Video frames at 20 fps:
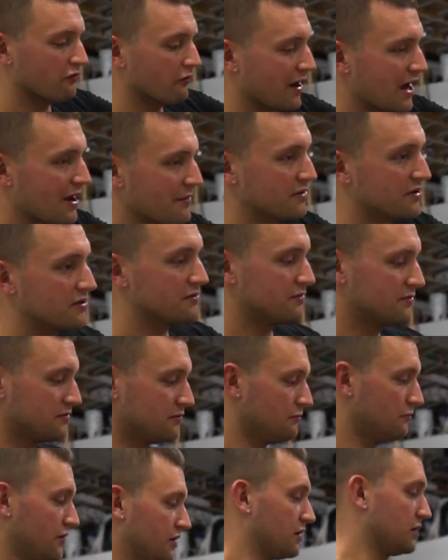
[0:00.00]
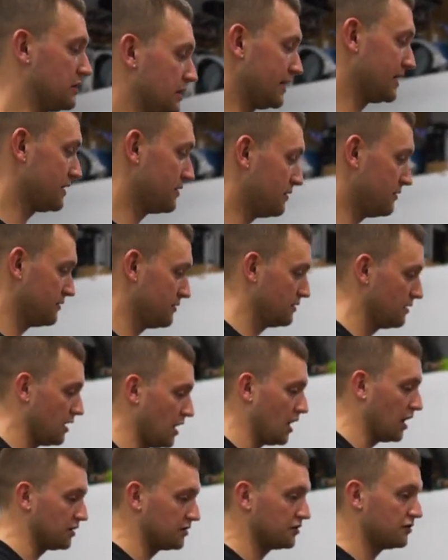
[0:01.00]
grab it, we're gonna lay it
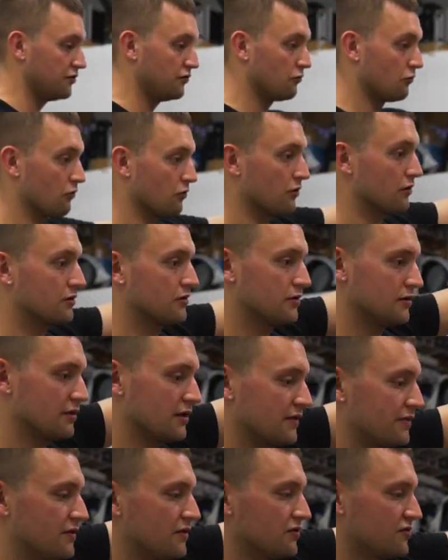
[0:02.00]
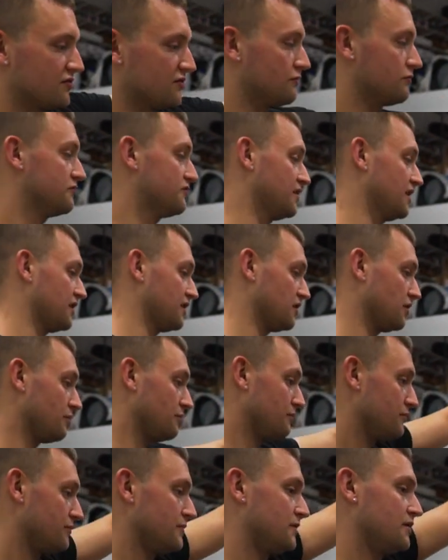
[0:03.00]
on the door like this. So take it
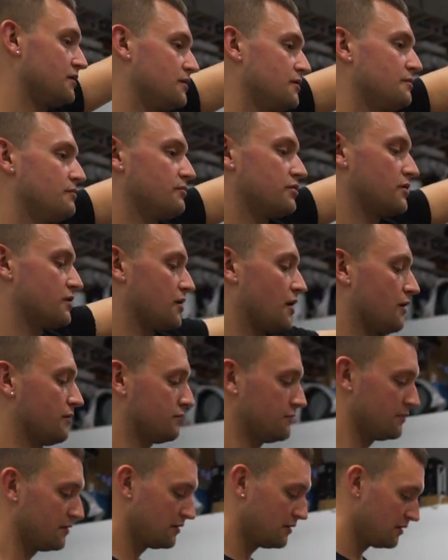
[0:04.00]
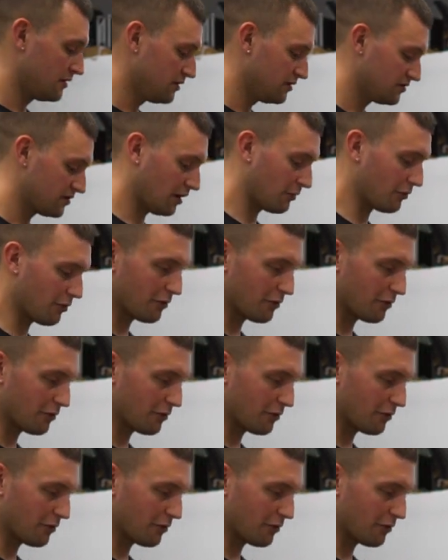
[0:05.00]
up, put it on. That